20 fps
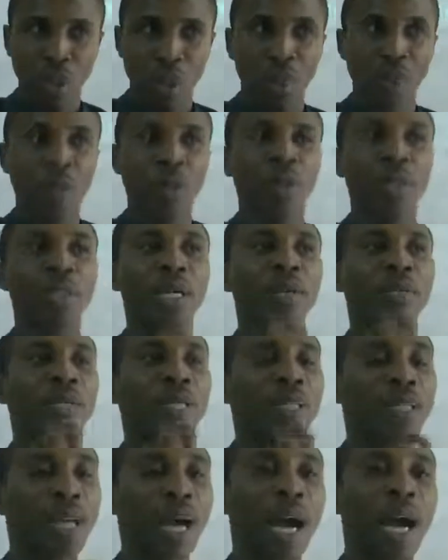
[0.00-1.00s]
because there is
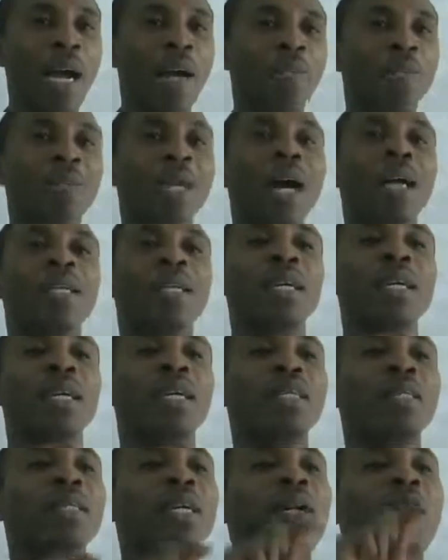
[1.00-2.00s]
a time
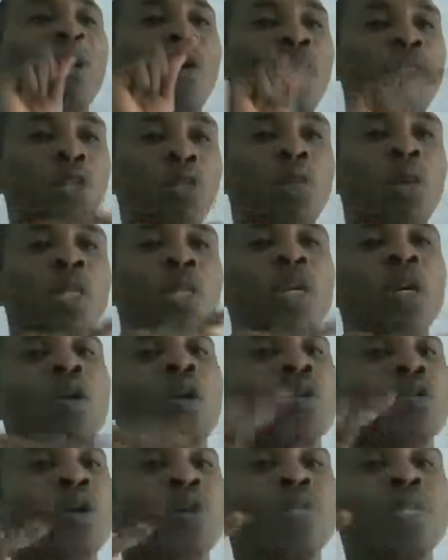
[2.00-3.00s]
that the corresponding
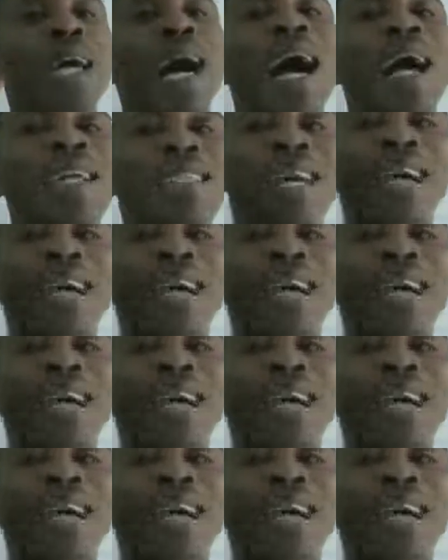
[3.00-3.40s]
cost of the highest